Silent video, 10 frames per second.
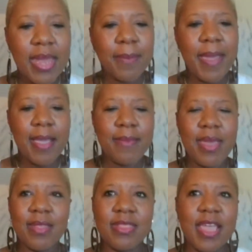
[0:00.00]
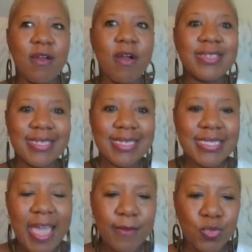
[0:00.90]
There are discounts when you
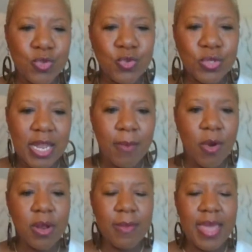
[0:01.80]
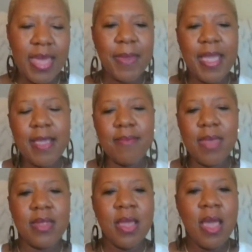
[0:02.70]
set up automatic payment,
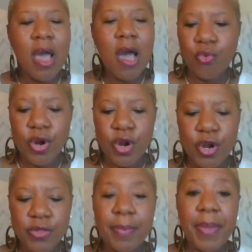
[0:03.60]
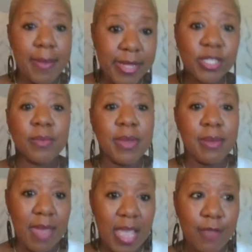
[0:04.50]
for the payment to be
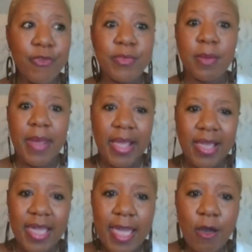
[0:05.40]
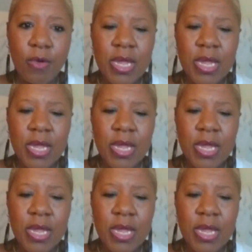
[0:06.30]
made from your bank account.